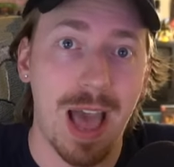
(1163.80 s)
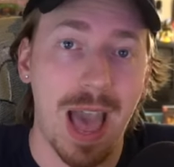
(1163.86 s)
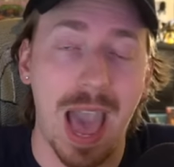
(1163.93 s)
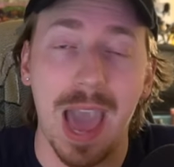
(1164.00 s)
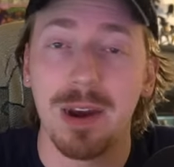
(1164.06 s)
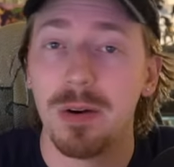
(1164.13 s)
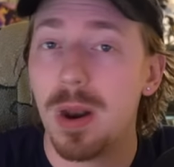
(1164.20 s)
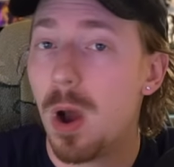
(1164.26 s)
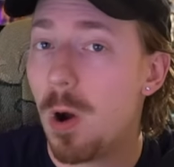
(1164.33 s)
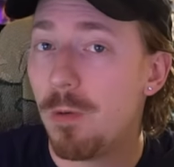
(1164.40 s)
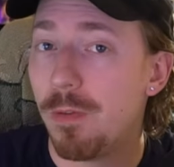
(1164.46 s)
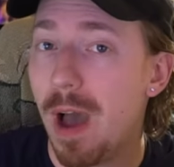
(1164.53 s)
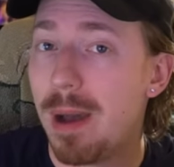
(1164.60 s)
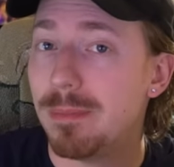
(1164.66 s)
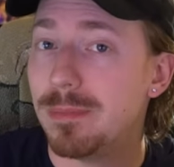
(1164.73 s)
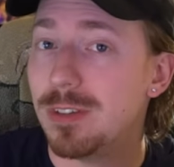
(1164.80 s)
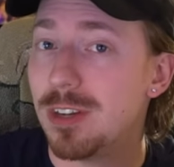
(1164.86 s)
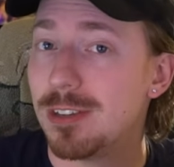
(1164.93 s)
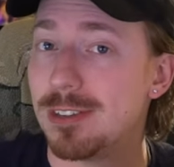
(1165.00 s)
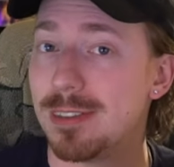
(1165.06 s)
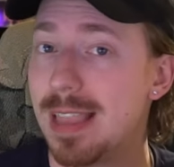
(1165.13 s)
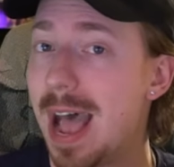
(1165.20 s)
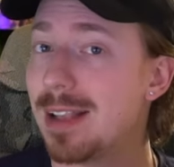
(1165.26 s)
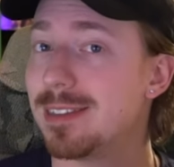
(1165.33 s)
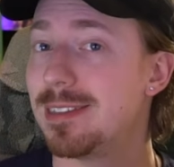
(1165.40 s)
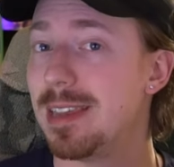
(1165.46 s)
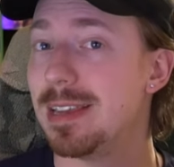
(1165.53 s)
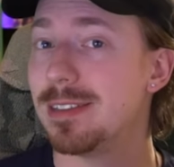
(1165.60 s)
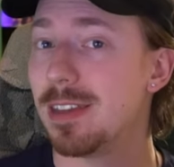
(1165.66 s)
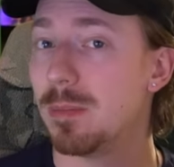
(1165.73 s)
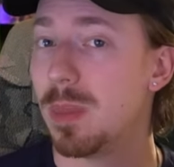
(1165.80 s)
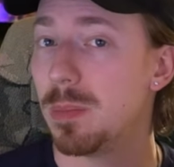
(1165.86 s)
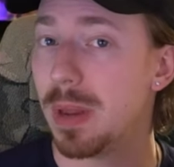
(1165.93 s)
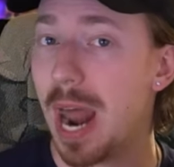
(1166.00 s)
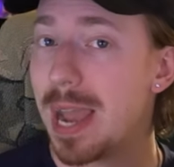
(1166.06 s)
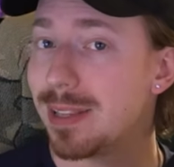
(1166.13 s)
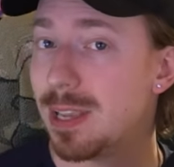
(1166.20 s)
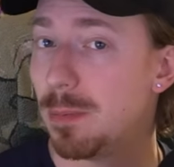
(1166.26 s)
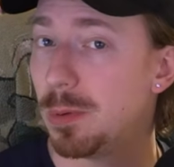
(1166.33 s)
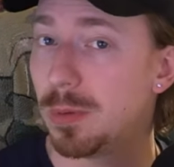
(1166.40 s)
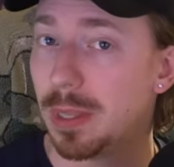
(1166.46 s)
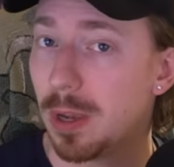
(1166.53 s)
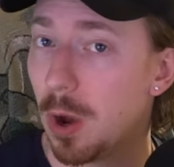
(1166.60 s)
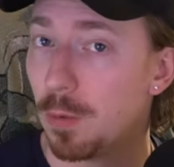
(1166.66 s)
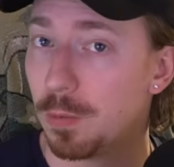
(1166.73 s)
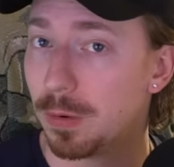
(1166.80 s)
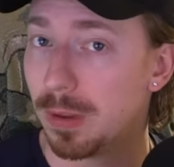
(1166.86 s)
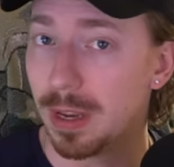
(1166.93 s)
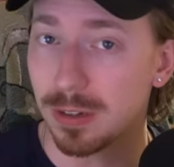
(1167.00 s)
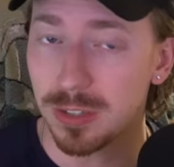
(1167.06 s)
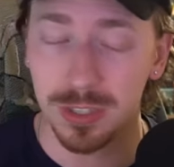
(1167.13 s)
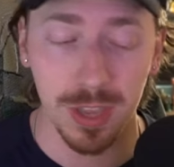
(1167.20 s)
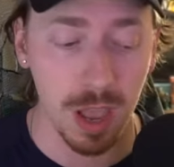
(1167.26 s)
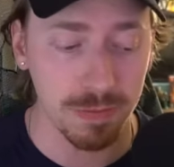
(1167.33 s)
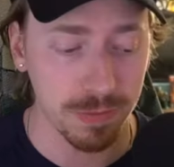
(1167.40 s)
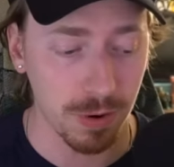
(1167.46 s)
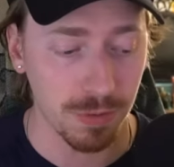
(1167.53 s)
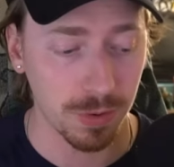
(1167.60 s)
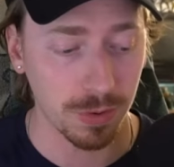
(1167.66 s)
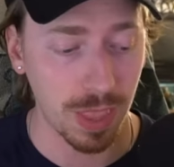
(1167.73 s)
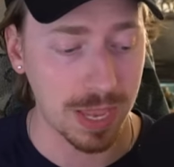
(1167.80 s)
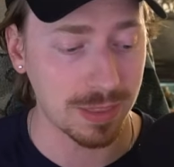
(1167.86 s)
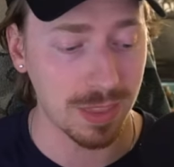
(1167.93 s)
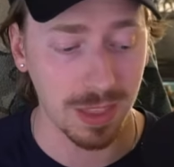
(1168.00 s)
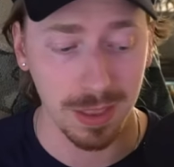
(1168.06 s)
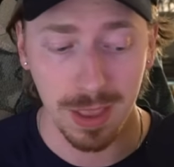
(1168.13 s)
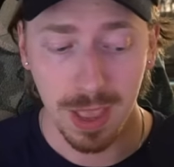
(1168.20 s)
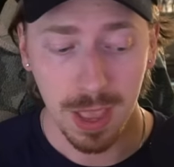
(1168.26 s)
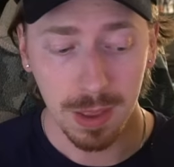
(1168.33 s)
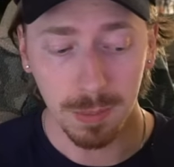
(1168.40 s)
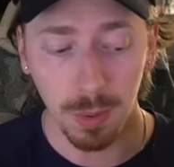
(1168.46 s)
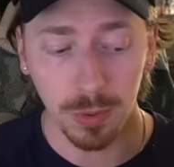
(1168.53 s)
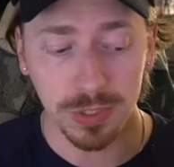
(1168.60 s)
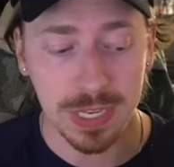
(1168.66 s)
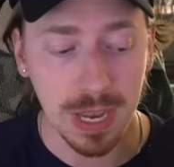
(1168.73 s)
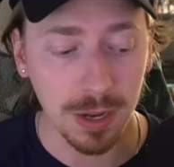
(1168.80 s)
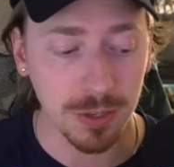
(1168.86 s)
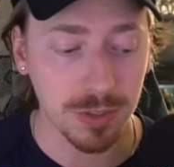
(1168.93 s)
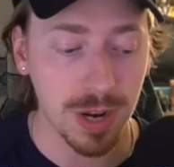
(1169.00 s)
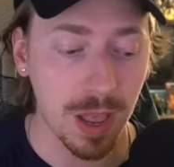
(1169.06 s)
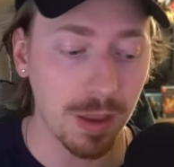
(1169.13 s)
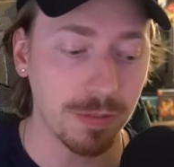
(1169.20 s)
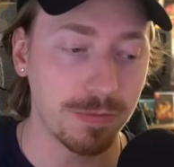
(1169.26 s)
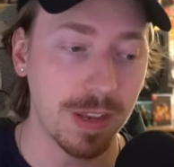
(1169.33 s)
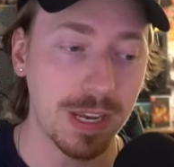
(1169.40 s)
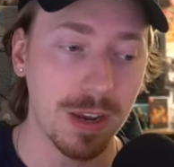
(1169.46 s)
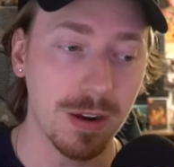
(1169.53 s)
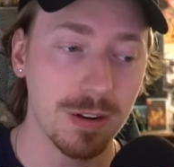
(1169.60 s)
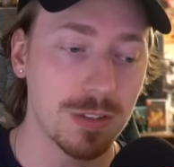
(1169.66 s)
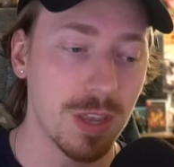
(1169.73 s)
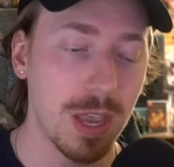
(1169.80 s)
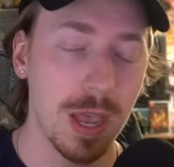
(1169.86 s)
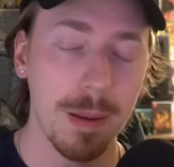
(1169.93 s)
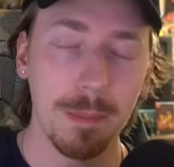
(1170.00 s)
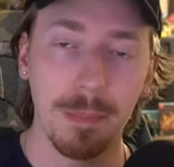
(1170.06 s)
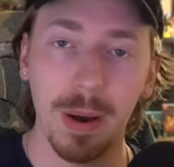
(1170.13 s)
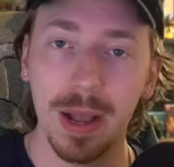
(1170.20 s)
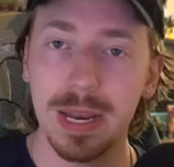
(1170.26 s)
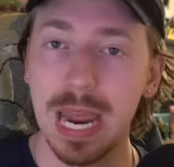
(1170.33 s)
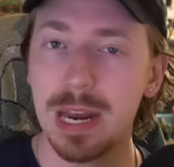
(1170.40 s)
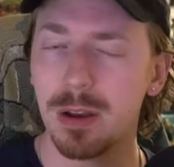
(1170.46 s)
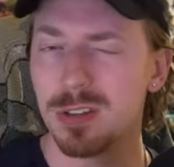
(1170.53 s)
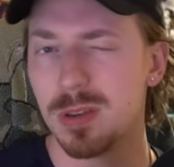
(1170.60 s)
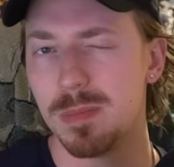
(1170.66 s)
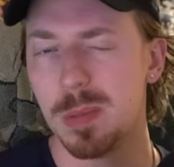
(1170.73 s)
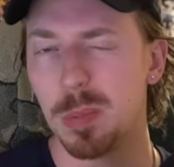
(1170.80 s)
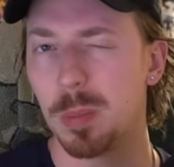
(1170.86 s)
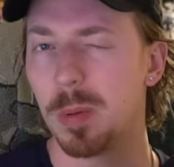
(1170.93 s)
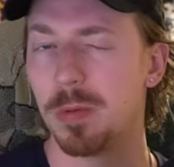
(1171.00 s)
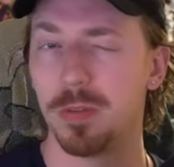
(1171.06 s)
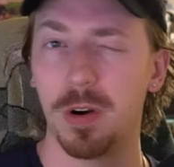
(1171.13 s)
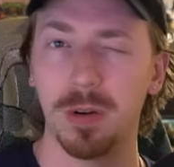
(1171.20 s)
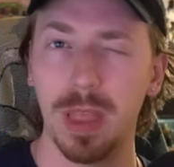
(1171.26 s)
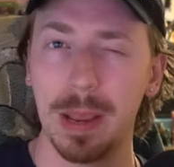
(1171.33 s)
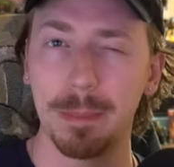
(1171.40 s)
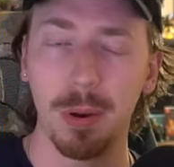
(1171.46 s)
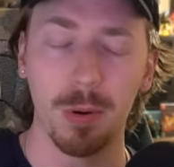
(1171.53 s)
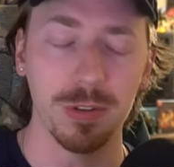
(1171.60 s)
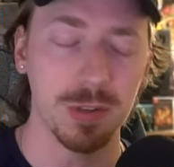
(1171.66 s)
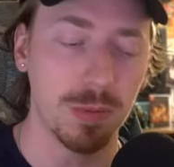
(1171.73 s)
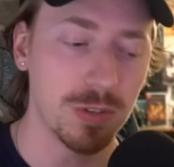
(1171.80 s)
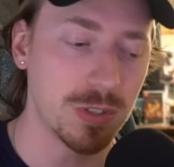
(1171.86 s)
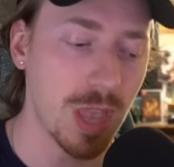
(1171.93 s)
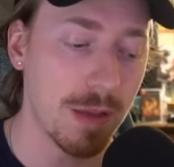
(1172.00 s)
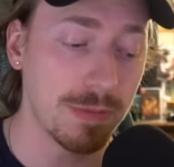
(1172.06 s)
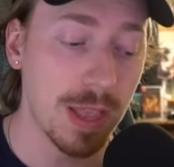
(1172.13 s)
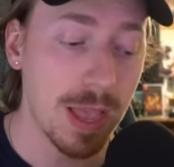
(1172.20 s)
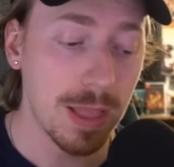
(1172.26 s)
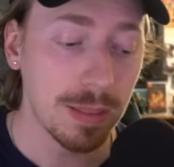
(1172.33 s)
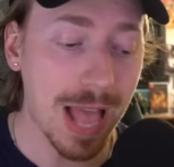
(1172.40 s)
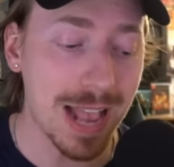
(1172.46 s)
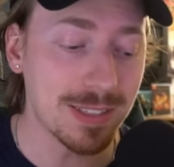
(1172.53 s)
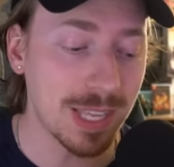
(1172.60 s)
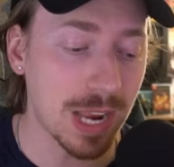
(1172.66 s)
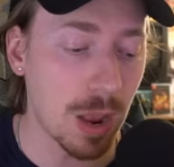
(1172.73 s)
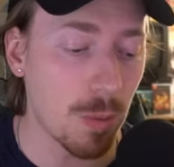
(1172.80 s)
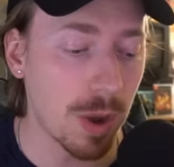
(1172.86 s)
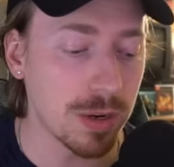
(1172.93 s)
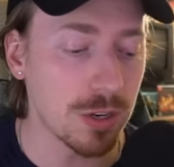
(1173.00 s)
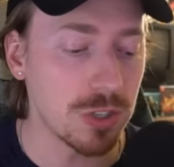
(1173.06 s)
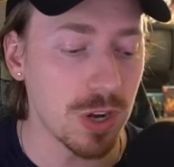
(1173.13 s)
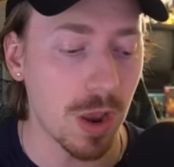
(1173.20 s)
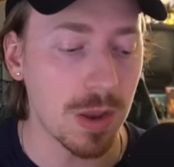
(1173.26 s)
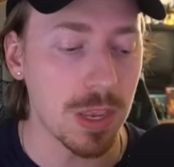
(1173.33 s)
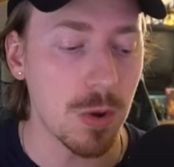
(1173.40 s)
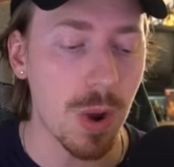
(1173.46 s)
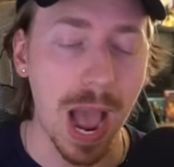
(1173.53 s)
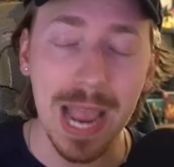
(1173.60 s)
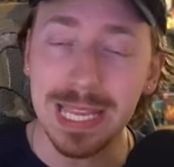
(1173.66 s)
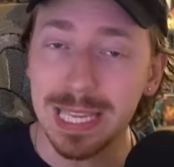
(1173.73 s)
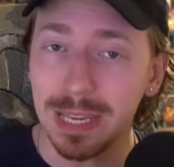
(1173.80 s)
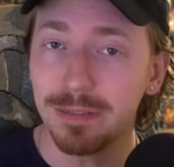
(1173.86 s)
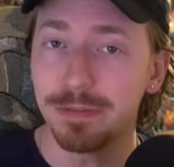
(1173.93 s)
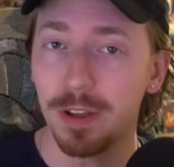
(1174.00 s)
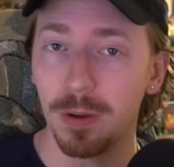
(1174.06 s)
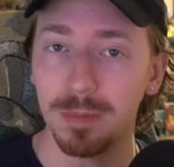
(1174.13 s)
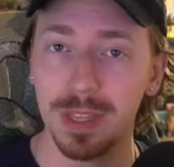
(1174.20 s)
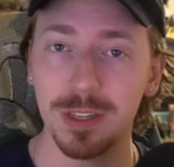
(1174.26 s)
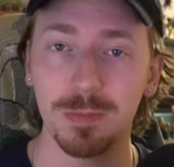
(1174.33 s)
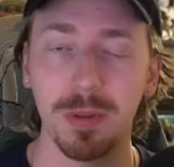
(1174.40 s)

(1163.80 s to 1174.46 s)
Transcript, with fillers: I don't know if I'm just not seeing something, but I typically go for their stuff over like the multi hundred dollar figures. But I know some people prefer like posable stuff. Last thing I wanted to show you, I did film this